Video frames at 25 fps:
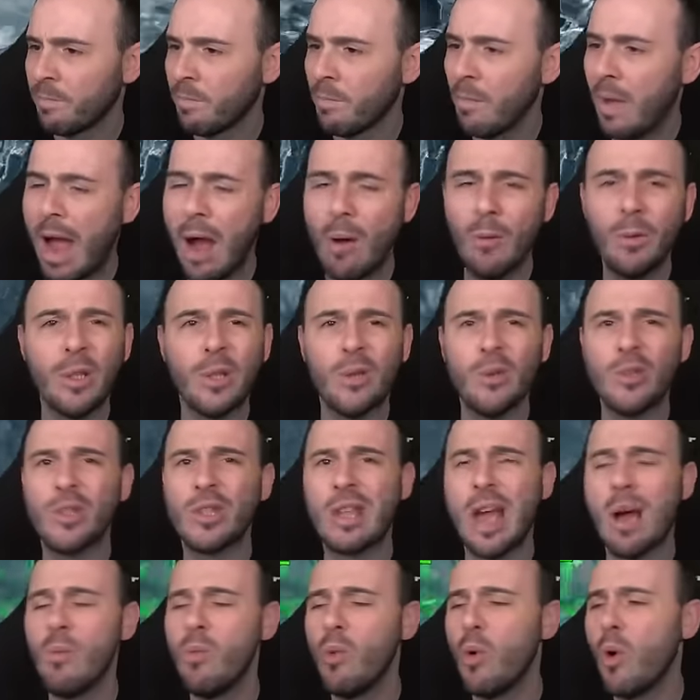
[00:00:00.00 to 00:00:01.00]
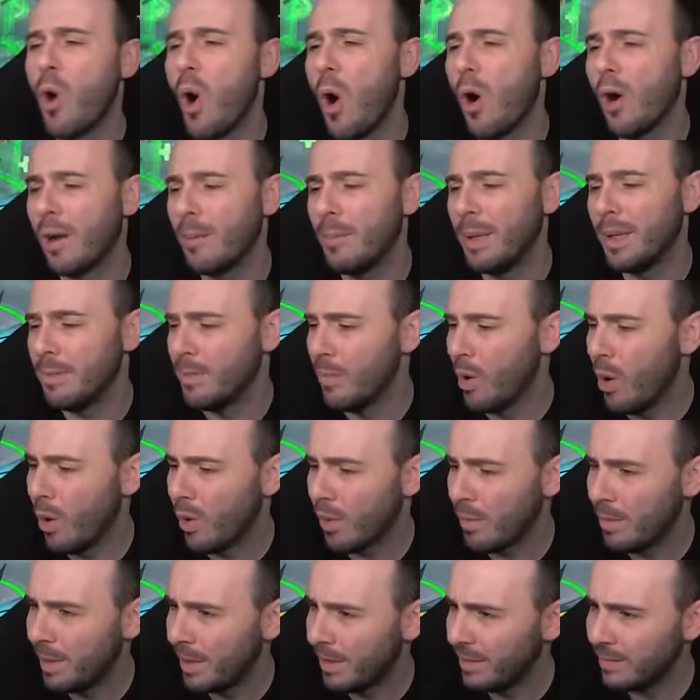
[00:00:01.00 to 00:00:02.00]
I would use Sam Wukong a bit
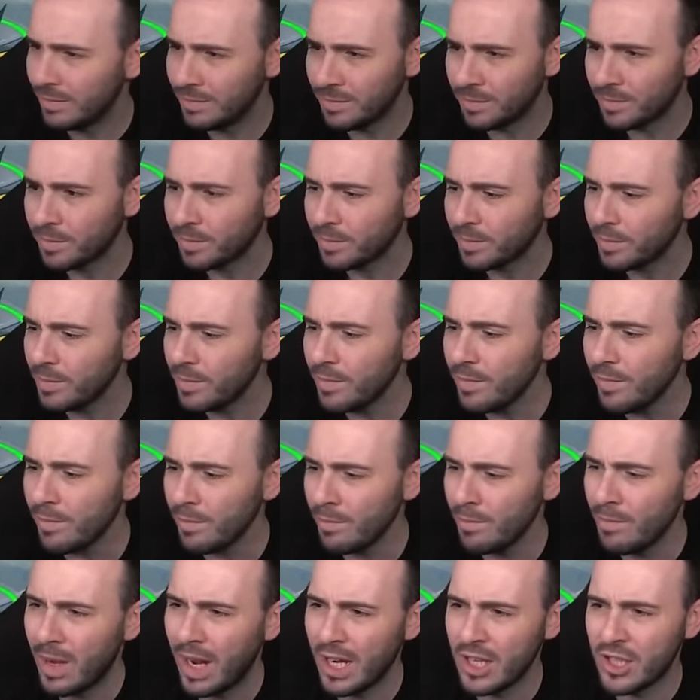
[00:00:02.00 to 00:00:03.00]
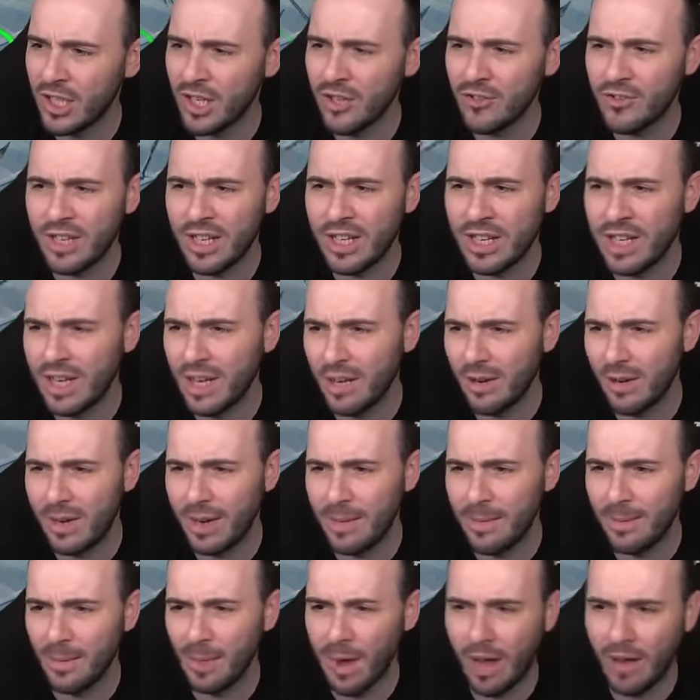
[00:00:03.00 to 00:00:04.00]
more, but I changed the gear on
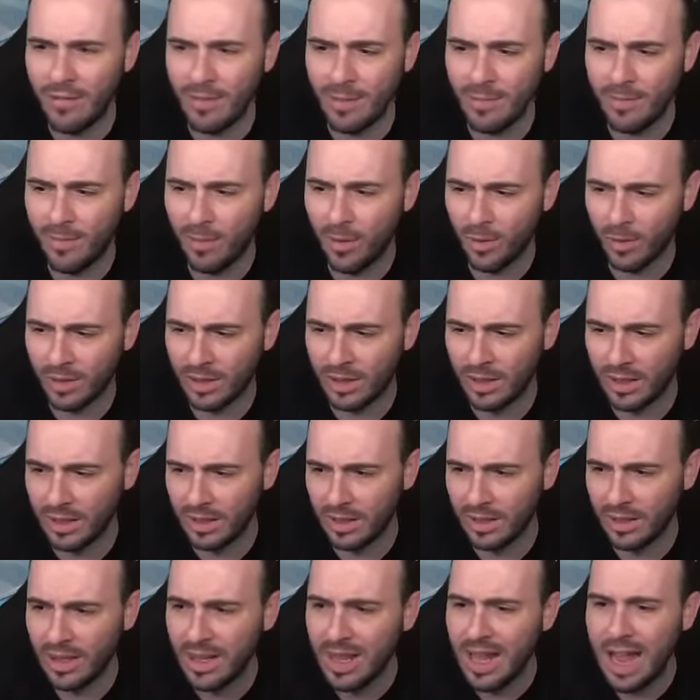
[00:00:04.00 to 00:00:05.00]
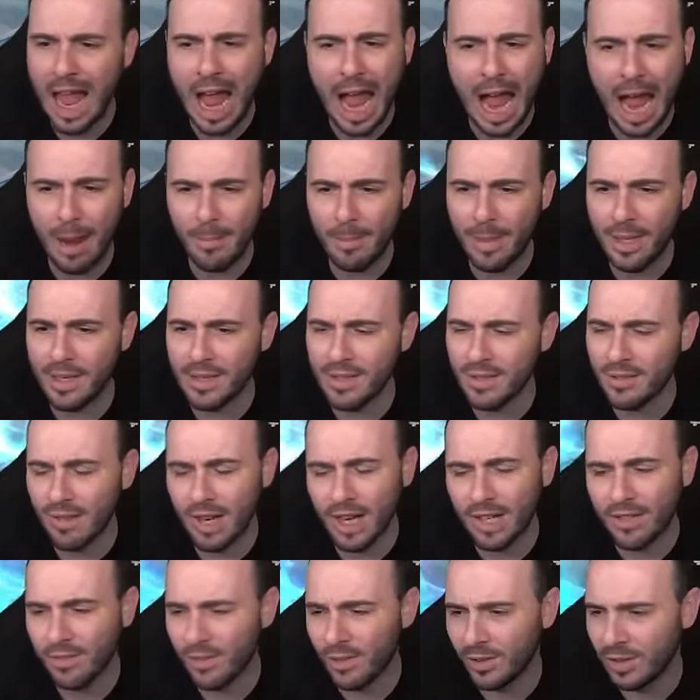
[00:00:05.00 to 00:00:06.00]
him to have him for the Amias,
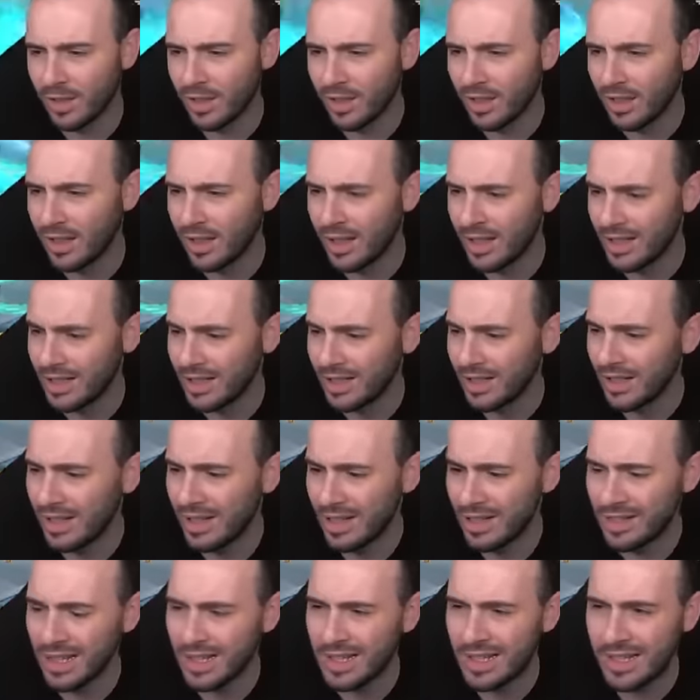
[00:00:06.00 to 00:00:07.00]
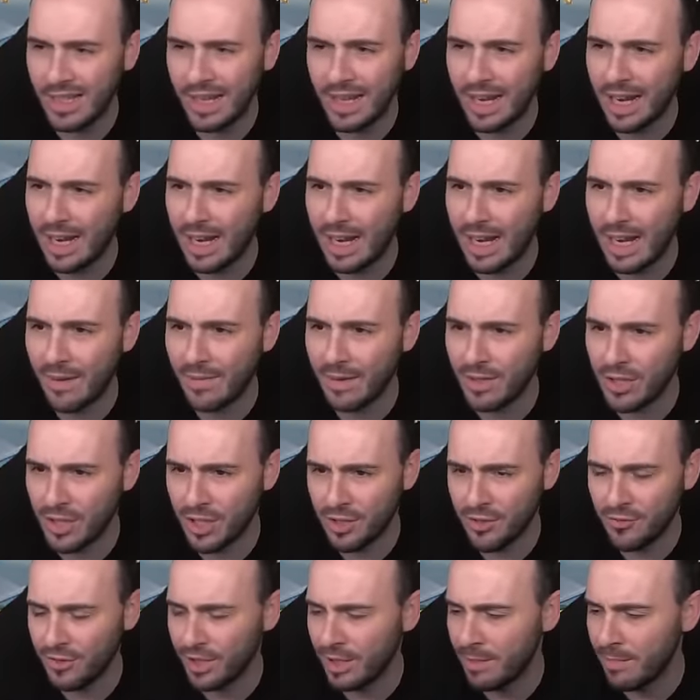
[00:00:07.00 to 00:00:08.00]
right? For the Curse, Cursed Syria, and I never
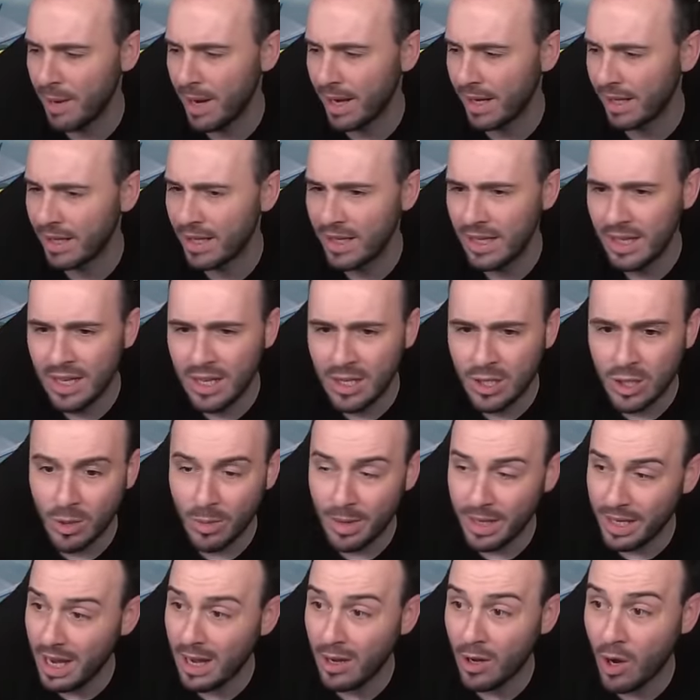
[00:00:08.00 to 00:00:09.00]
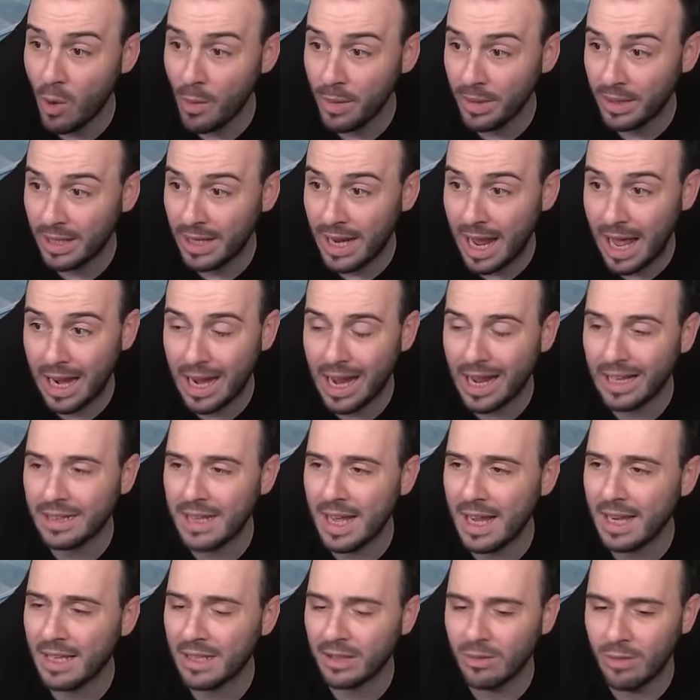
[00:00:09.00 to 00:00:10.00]
changed it back. So we can go with an ally
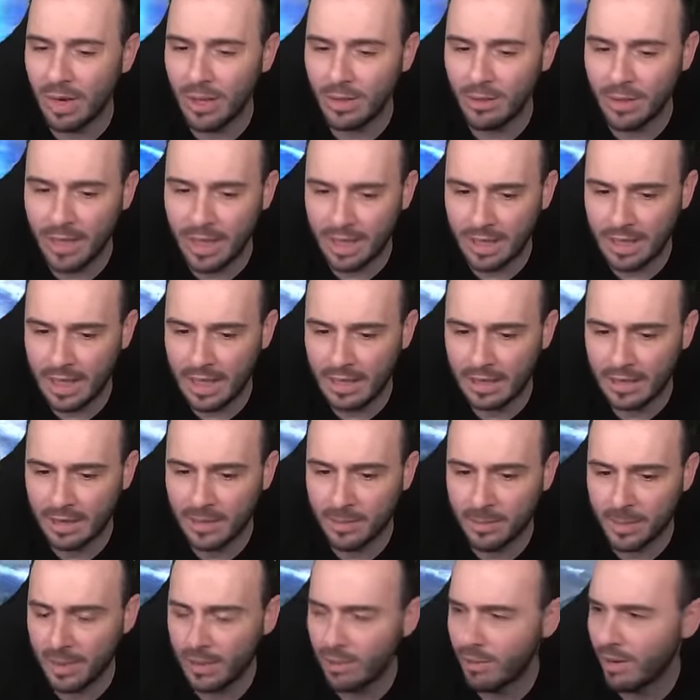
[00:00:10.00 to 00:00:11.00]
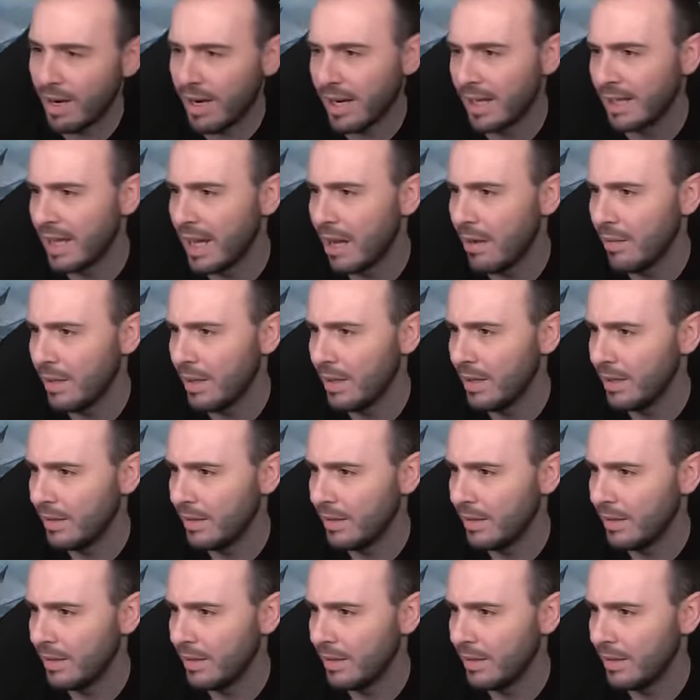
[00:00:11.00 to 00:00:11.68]
attack and try to get that uh, Mitrala down.